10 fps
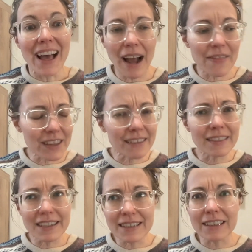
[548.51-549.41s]
I think
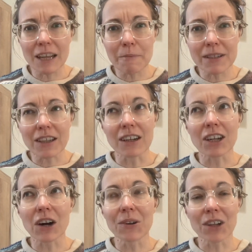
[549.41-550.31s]
this clip is gonna
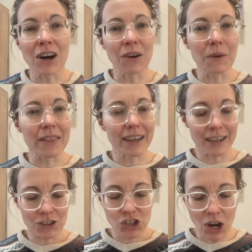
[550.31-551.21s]
go along with kind
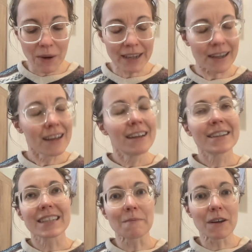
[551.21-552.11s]
of showing
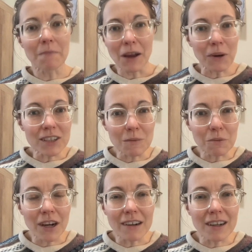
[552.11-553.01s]
some of my works in
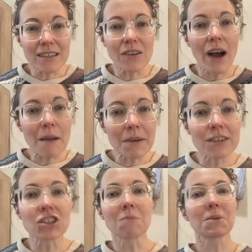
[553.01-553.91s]
progress, so I'm gonna
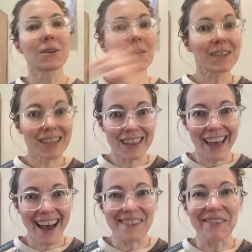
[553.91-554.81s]
jump you to
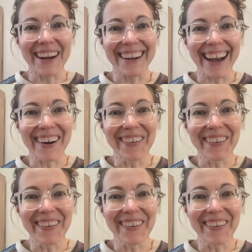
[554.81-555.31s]
that right now.